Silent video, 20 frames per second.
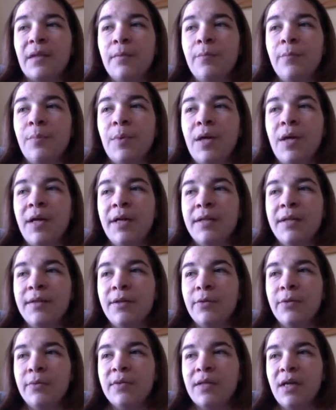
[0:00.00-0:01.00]
But
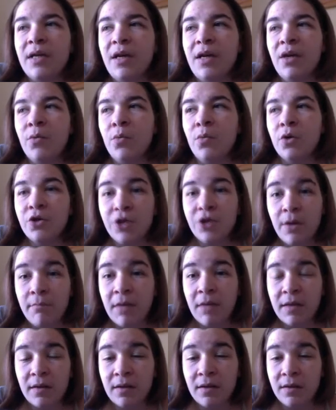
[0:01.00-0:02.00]
there was a workshop
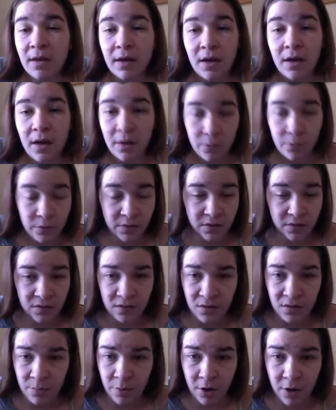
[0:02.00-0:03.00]
method that I
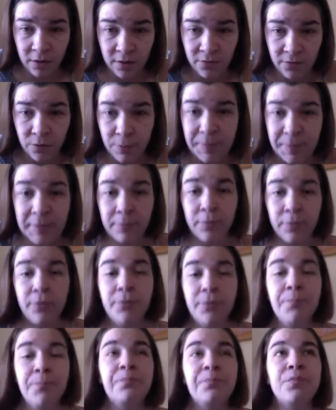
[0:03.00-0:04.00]
was a part of where
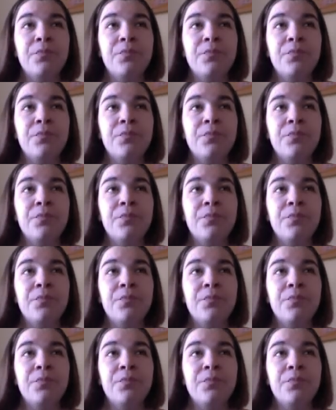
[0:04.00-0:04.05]
people,